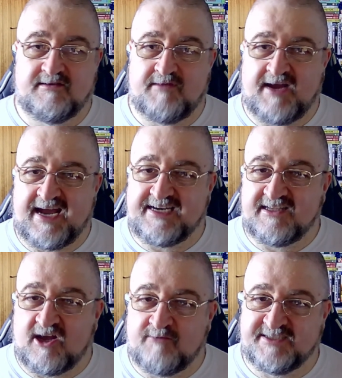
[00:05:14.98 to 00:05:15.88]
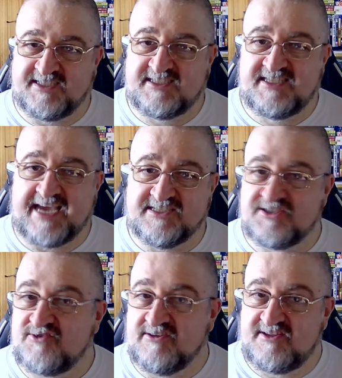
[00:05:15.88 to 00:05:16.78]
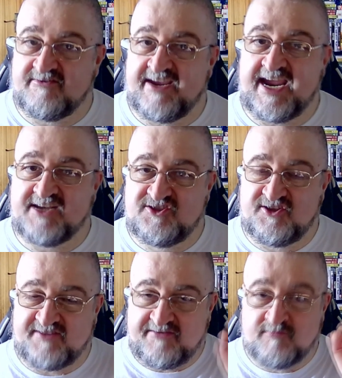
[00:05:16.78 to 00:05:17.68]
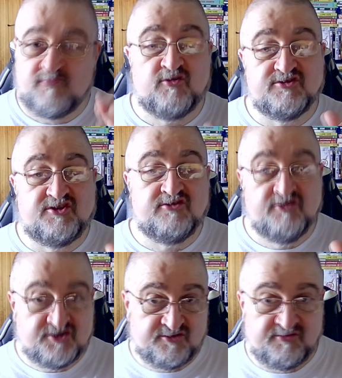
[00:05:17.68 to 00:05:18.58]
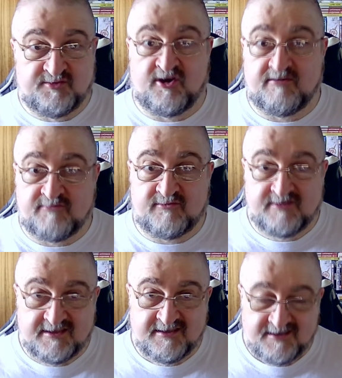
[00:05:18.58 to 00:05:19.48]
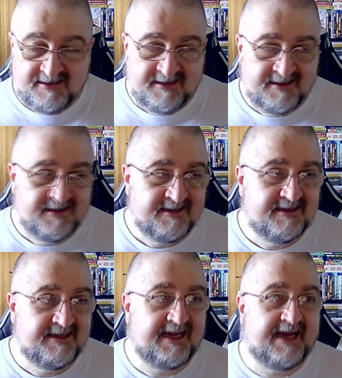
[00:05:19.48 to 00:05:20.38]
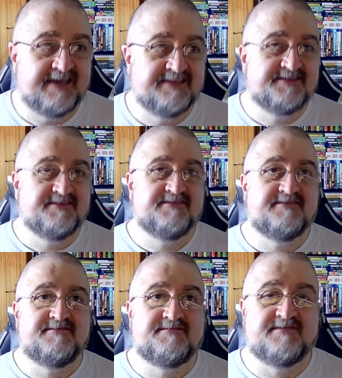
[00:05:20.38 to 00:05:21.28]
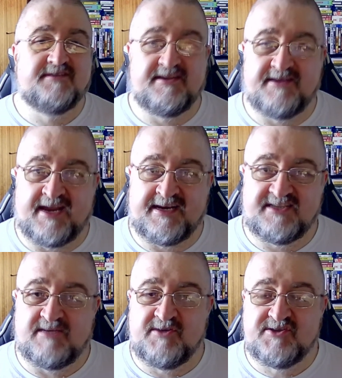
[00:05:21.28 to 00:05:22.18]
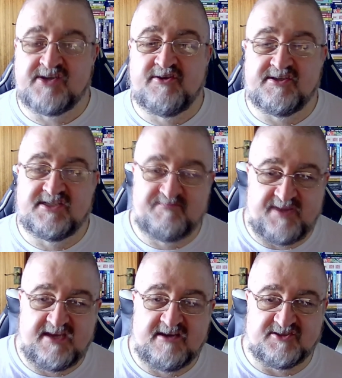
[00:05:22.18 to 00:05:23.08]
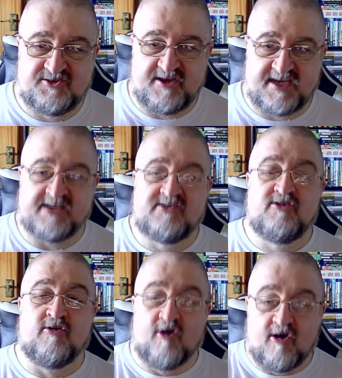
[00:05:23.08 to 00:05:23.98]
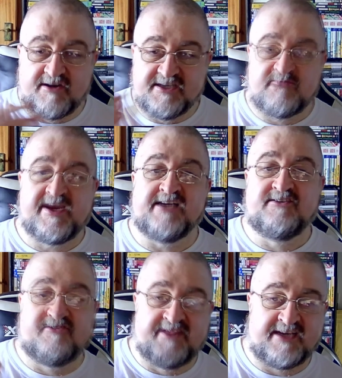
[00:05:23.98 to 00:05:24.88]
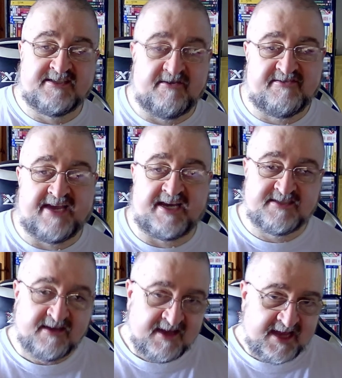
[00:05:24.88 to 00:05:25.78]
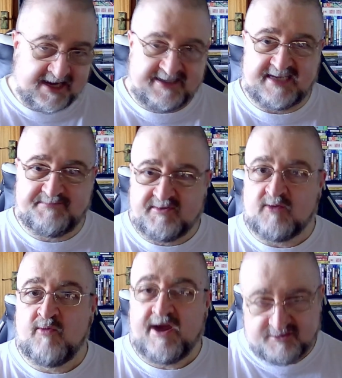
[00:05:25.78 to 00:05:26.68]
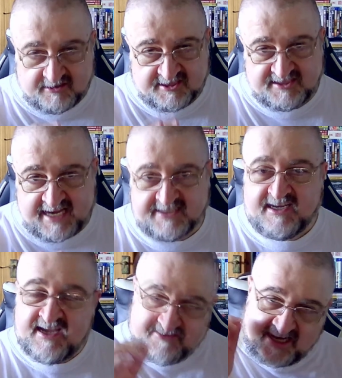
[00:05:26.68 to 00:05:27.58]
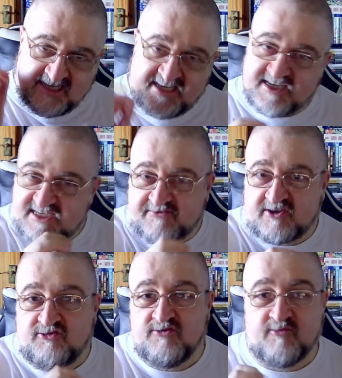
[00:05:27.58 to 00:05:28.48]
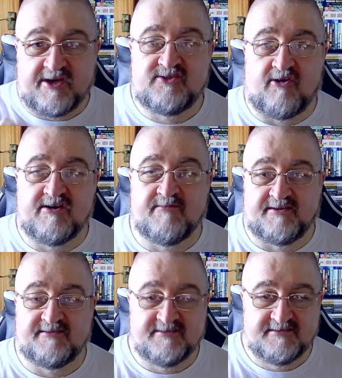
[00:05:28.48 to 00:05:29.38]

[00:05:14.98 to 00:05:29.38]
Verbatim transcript: had a little bit of success and it's gone to their head, so they're even more delusional than normal. And it's someone who's a good speaker, so he can talk his way into things and out of things. And it takes people a while to understand that he doesn't have a clue what he's talking about.